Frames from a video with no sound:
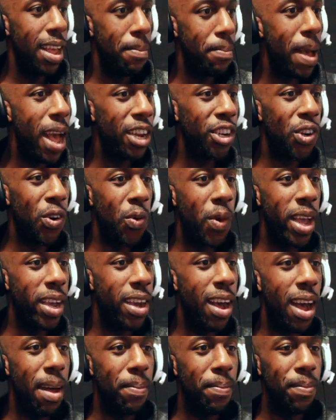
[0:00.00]
Banjo,
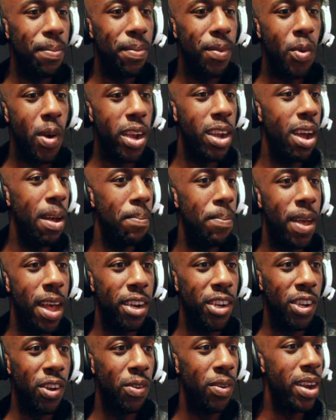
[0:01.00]
wake up. Wake up,
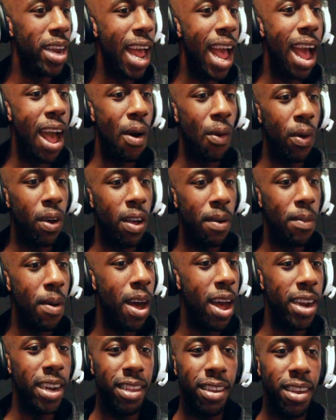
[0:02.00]
Banjo. Now. Come
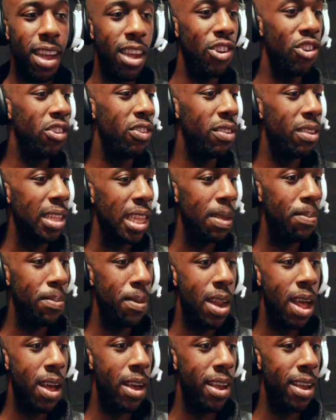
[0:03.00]
on. This guy's just
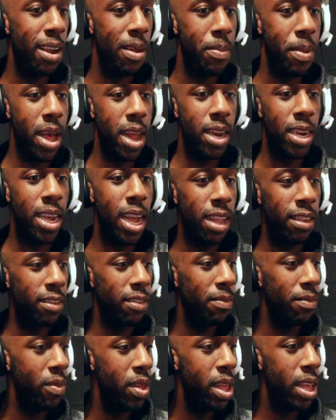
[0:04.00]
sleeping out here, man. You got
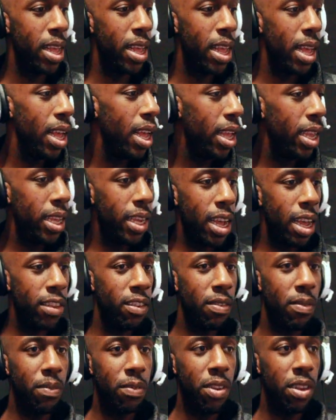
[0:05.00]
some you got
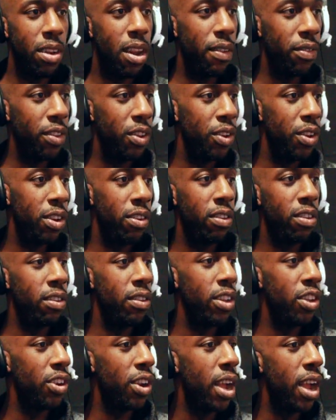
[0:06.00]
some stuff to do. You just
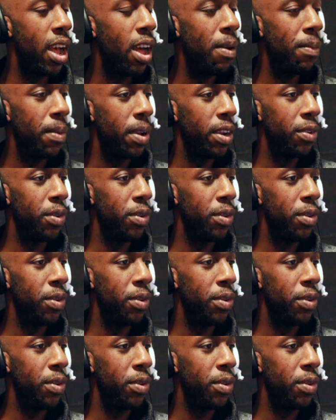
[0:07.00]
need to help.